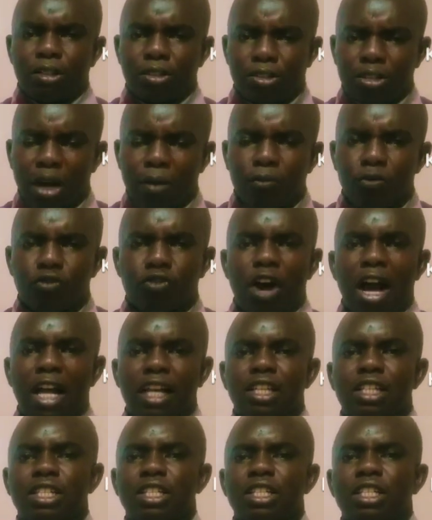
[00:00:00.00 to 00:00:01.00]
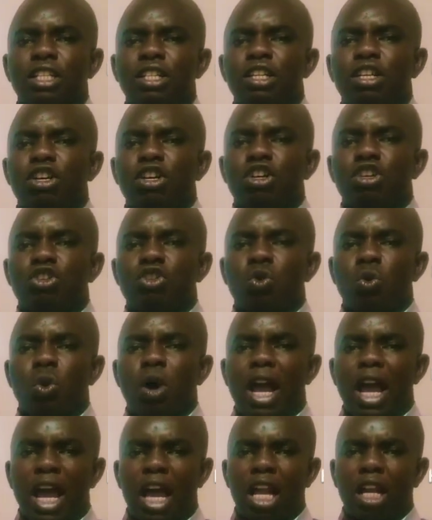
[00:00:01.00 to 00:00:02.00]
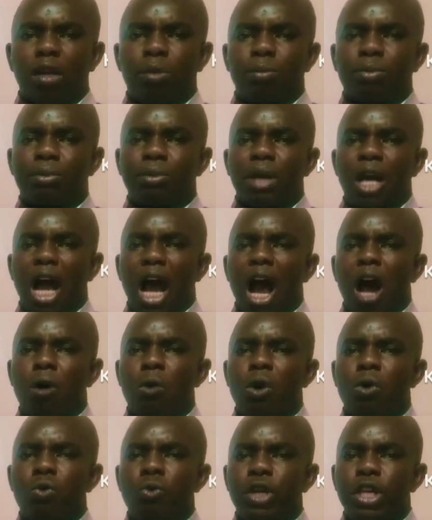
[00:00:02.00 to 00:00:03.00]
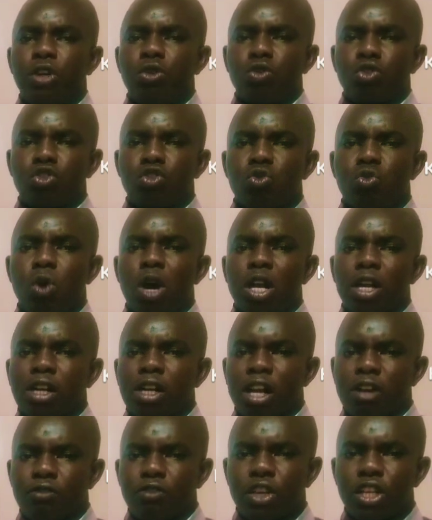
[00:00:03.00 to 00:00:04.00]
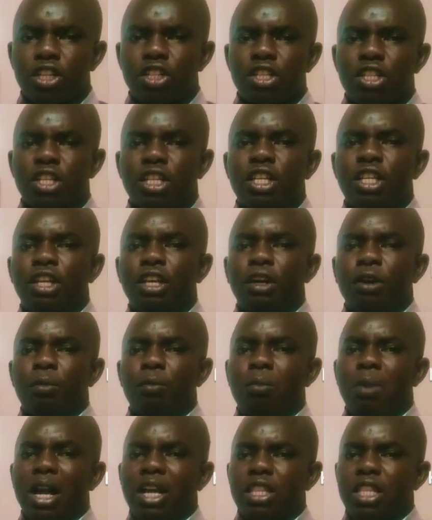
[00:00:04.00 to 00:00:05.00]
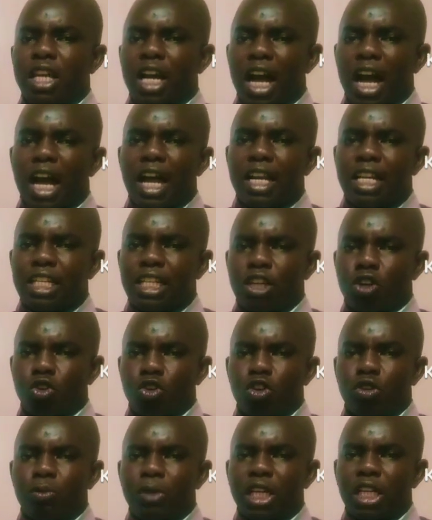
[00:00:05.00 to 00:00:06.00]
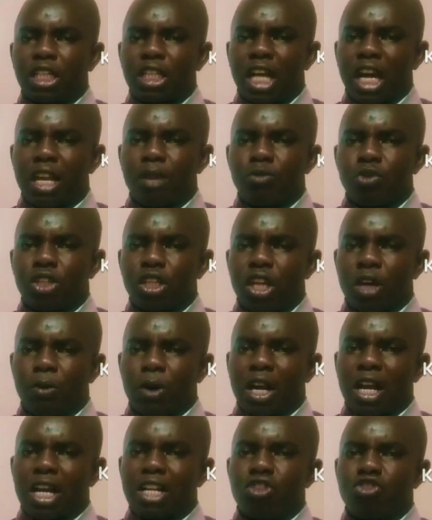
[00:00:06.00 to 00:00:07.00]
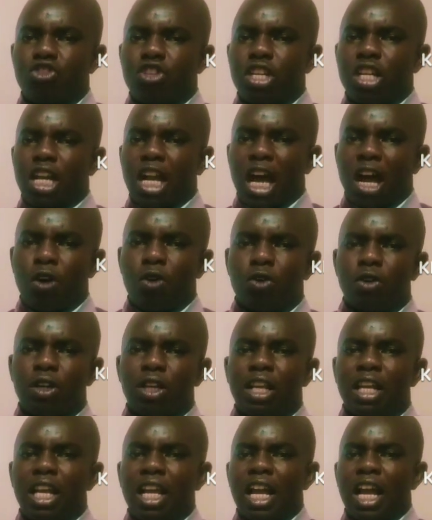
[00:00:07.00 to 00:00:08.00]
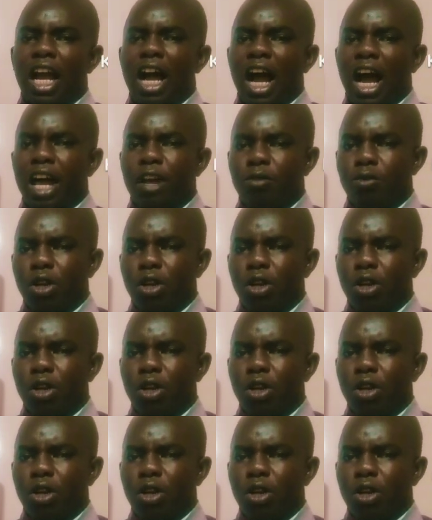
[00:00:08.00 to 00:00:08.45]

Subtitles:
some funds to help our widows who are ravaged by the hard economic times in our country now, I